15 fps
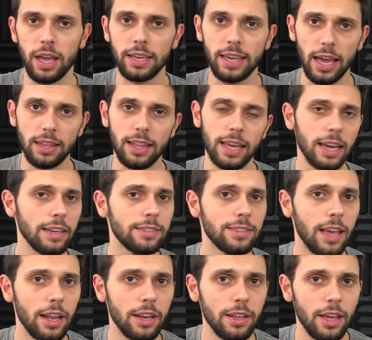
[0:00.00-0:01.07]
again, like I
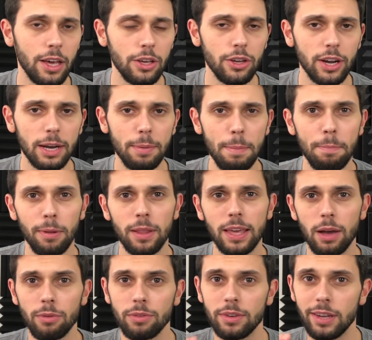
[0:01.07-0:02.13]
said, you're gonna be pulling
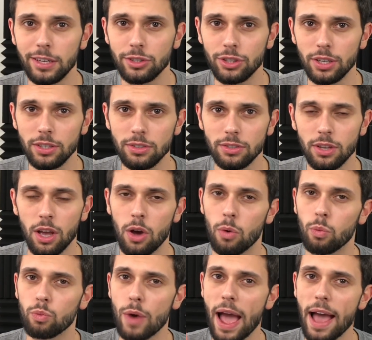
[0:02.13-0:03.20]
out niches
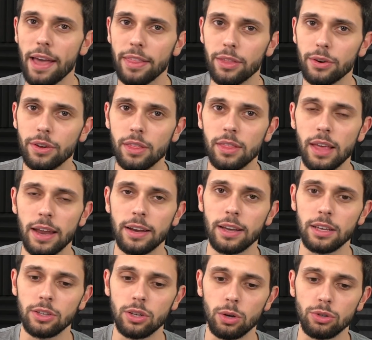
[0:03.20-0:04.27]
rather than
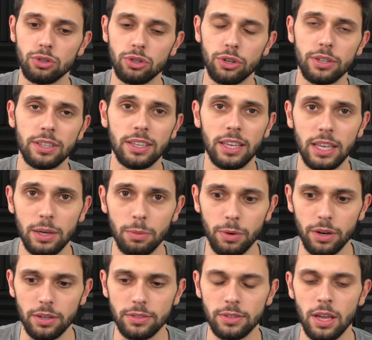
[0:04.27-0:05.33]
you know certain
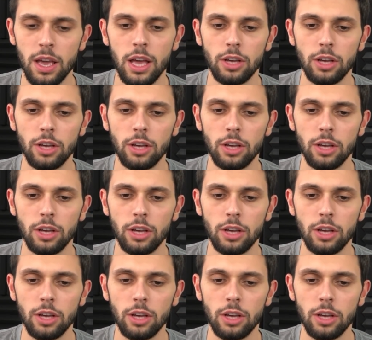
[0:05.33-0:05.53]
keywords